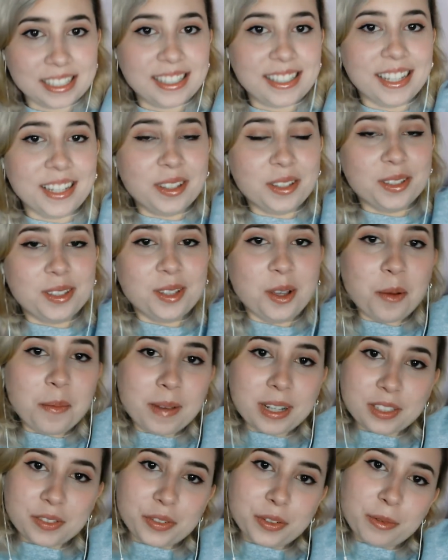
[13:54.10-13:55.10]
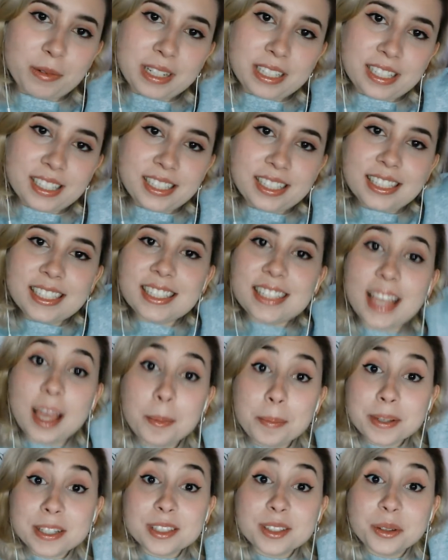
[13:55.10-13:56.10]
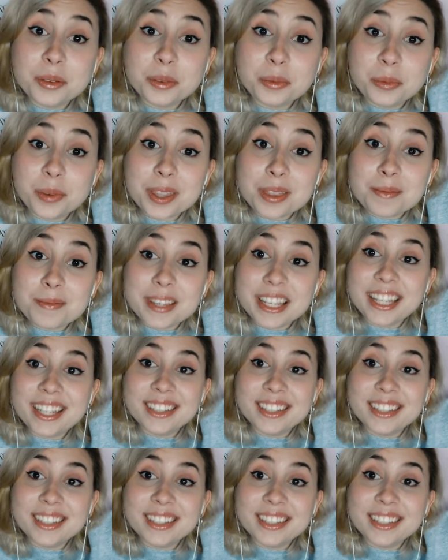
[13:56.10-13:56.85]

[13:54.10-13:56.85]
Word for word: thank you so much for watching this episode with me.